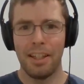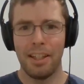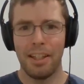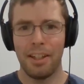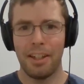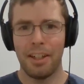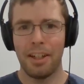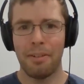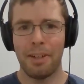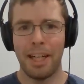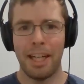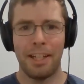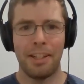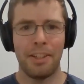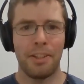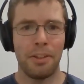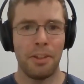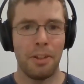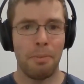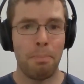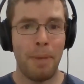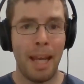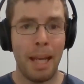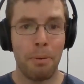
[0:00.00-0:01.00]
All right, and so
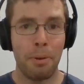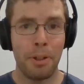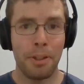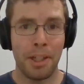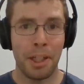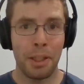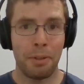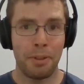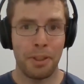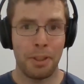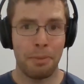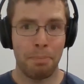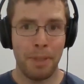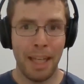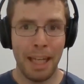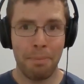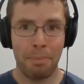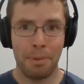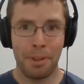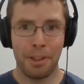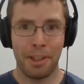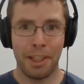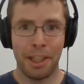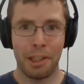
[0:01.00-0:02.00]
the main result of this
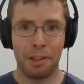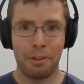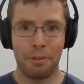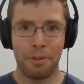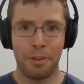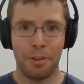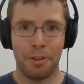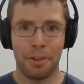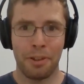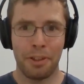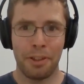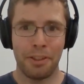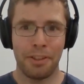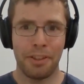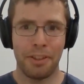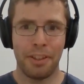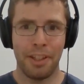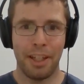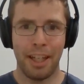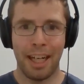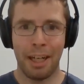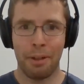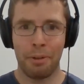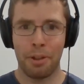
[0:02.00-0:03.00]
paper are, of course,
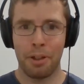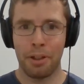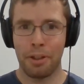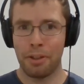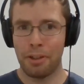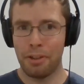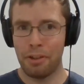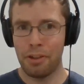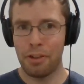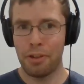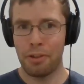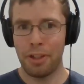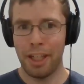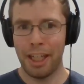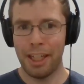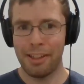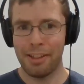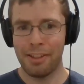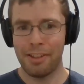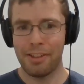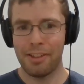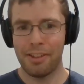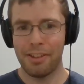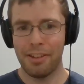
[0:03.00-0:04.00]
our
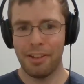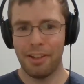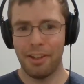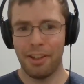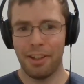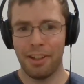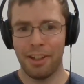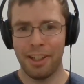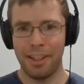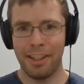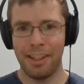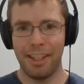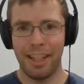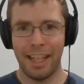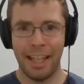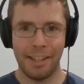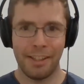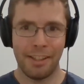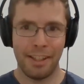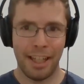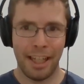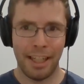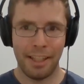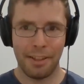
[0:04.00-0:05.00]
constraints on
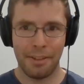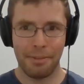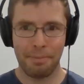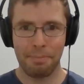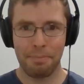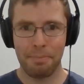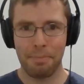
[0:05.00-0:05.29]
S8.